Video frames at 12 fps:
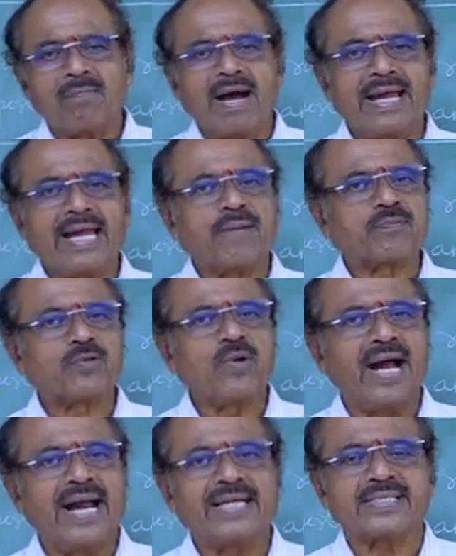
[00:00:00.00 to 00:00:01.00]
I have 2
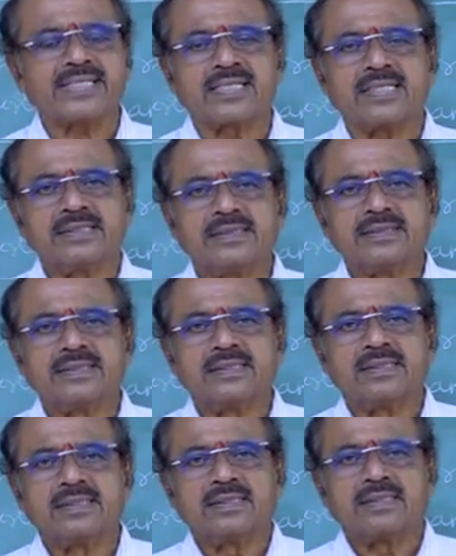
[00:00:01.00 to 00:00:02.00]
hands.
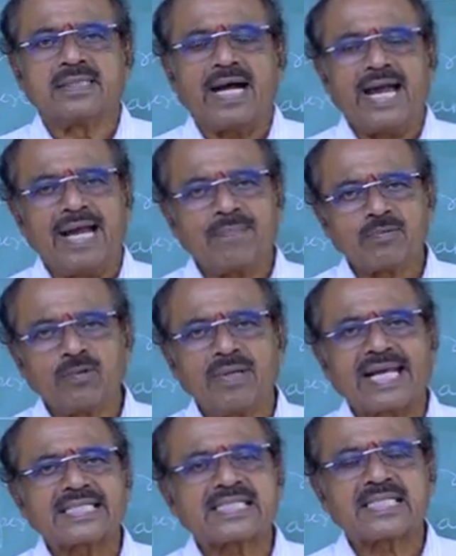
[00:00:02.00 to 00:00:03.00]
I have 2
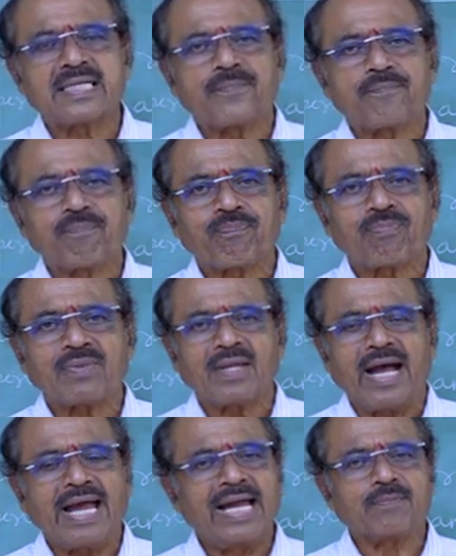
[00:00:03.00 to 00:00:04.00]
legs.
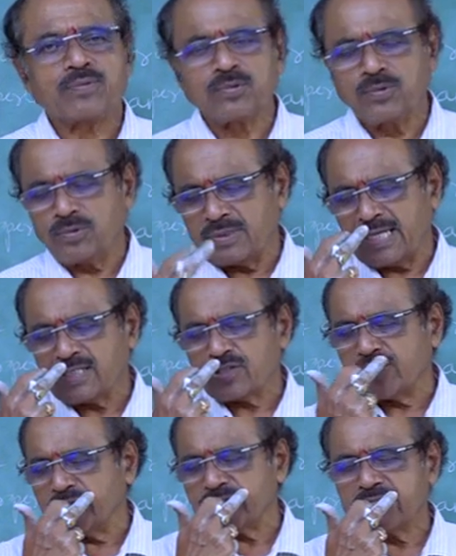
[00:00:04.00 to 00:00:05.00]
I have 2
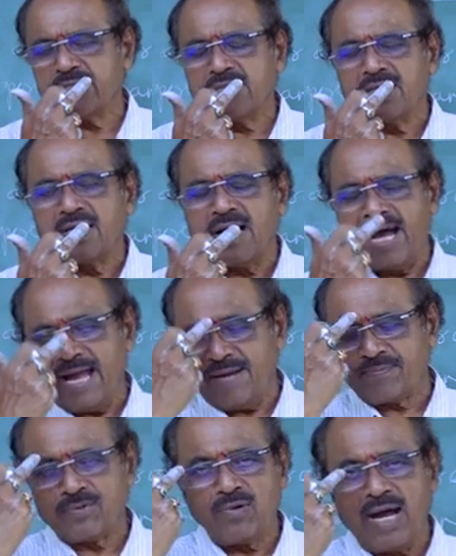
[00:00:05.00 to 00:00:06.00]
nostrils. I
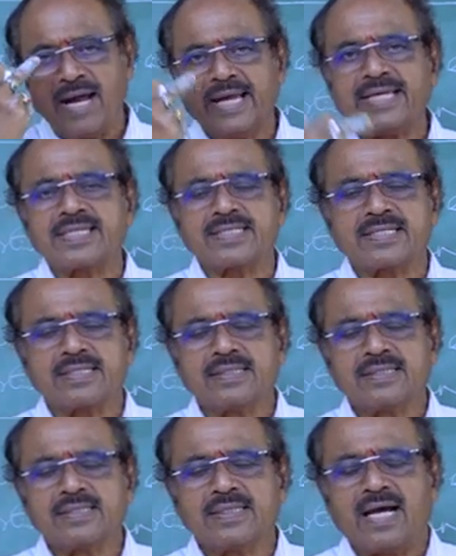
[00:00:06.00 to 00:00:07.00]
have 2 eyes.
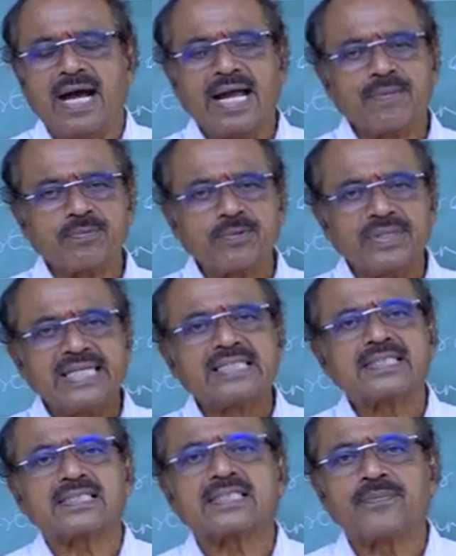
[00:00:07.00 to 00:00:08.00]
I have 2
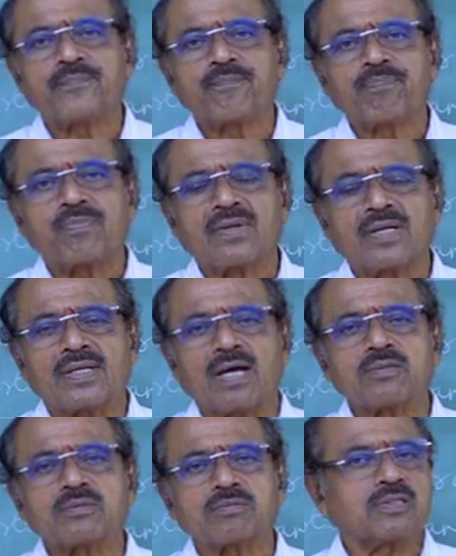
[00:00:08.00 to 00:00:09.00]
ears.
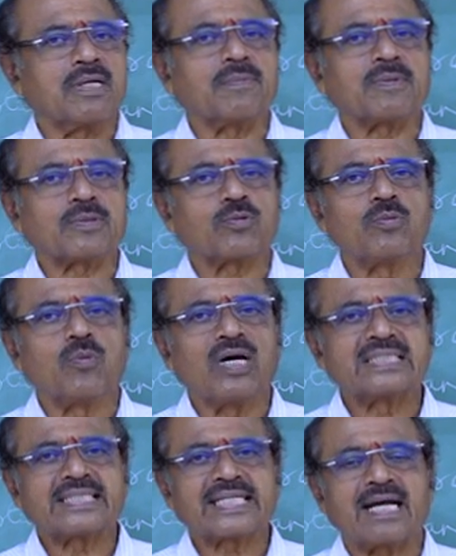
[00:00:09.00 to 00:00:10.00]
Now, so if 2
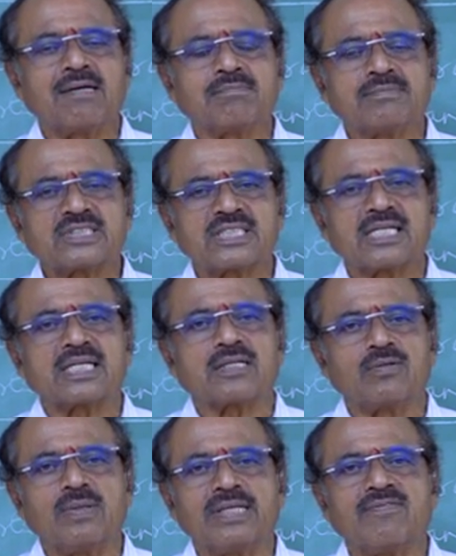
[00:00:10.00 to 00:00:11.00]
boys they come, sir,
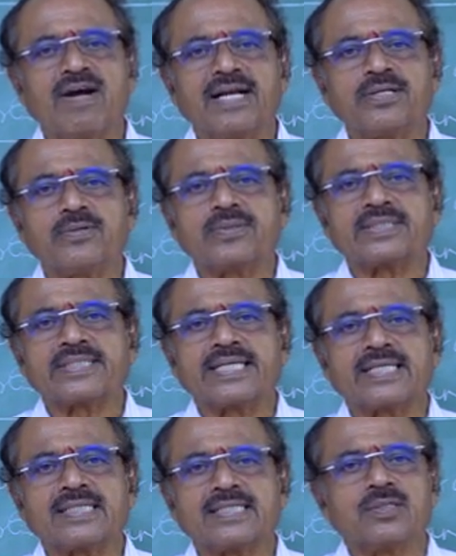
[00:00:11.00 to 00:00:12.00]
we will divide you and
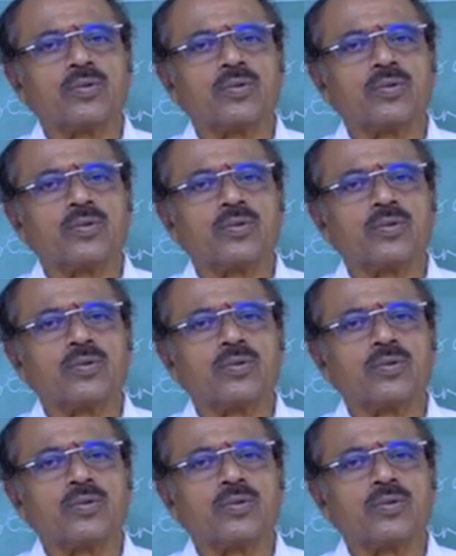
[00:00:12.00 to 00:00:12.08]
take.